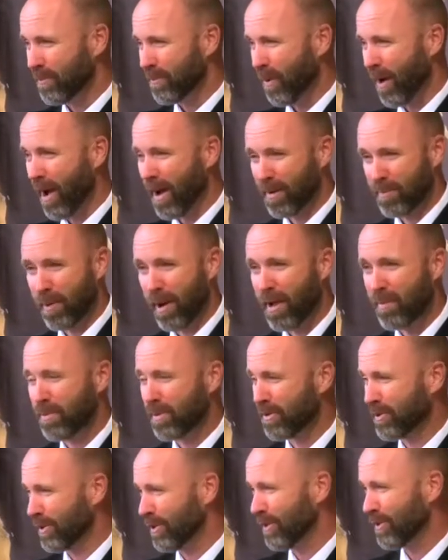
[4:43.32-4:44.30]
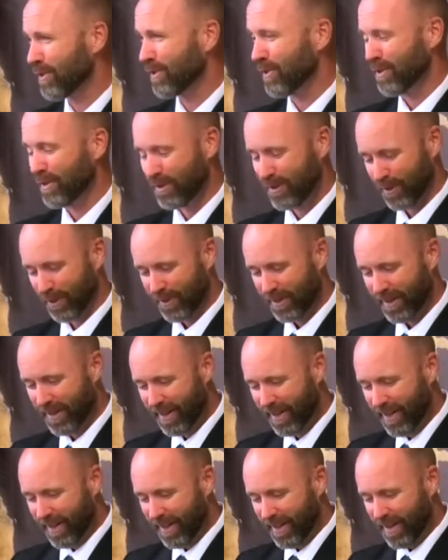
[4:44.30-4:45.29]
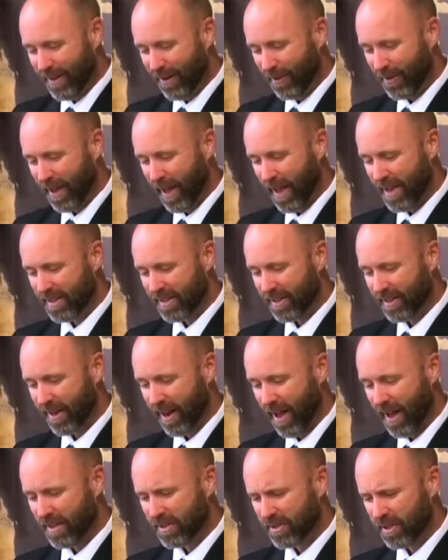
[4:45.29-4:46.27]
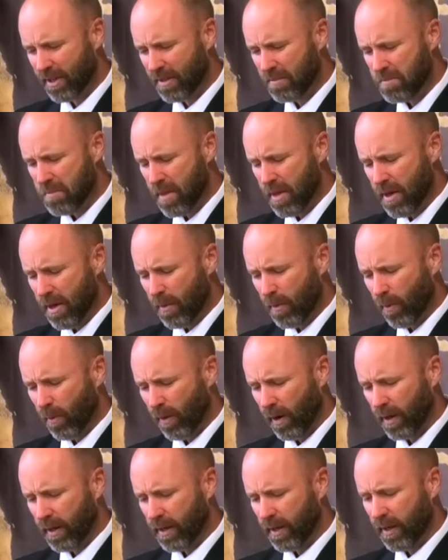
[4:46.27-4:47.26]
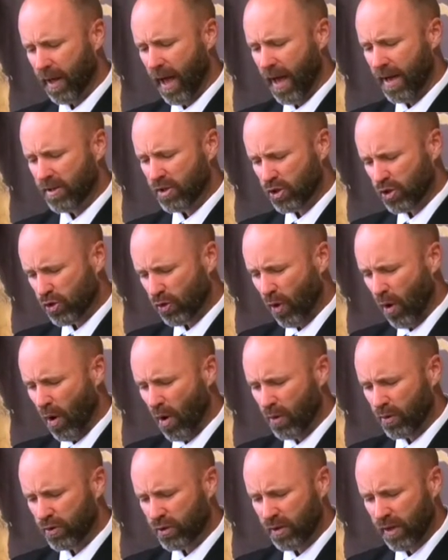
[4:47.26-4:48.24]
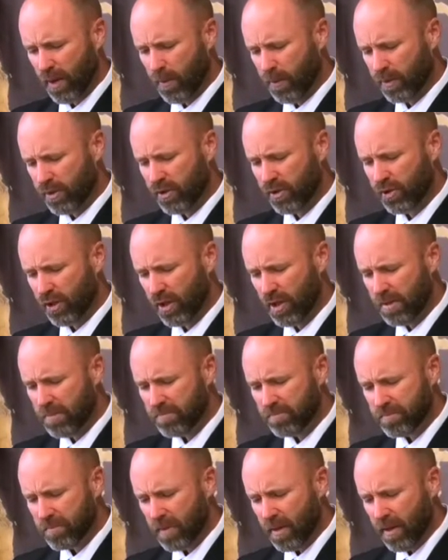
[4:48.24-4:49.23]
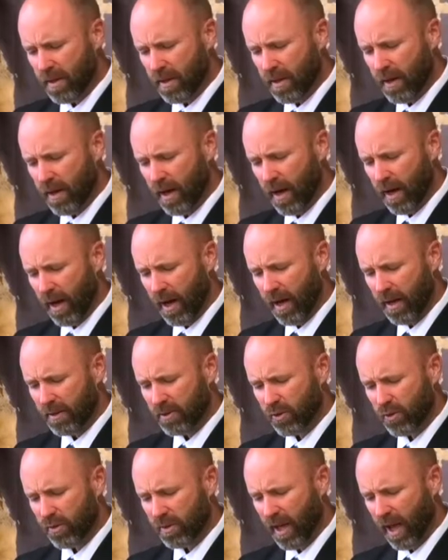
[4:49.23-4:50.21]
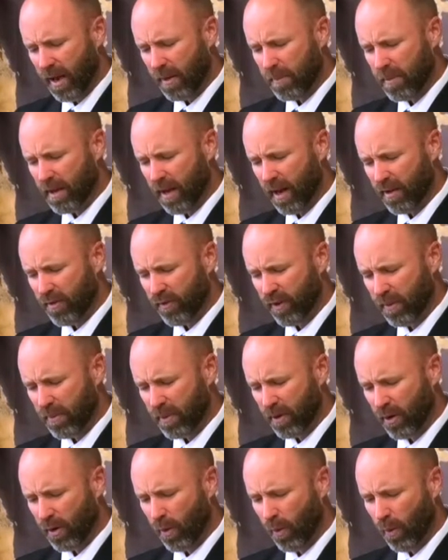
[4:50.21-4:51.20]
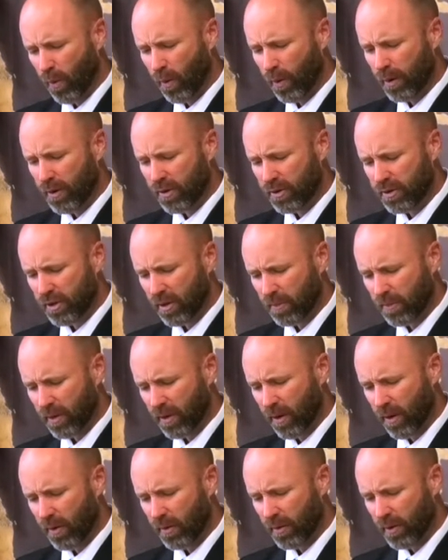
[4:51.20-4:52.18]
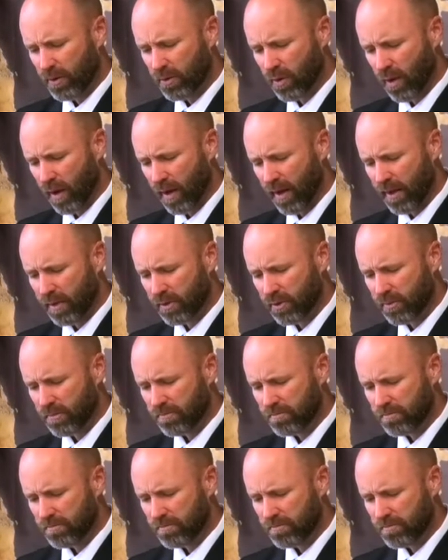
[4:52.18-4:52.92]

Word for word: rock, paper, scissors, or, you know, casting lots. They more likely had straws and they would see uh, so it'd kind of be like flipping a coin or something along those lines.